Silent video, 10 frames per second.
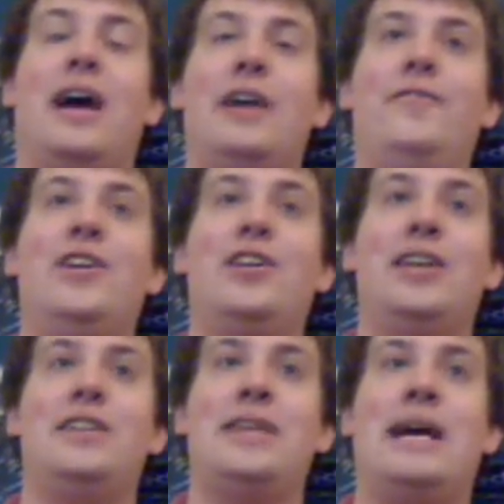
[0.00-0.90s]
I feel
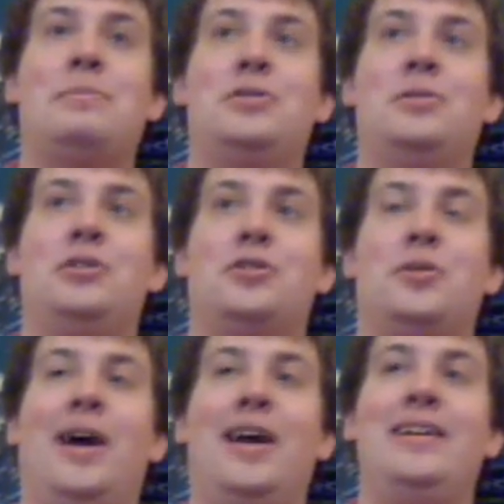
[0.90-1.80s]
that it's absolutely true.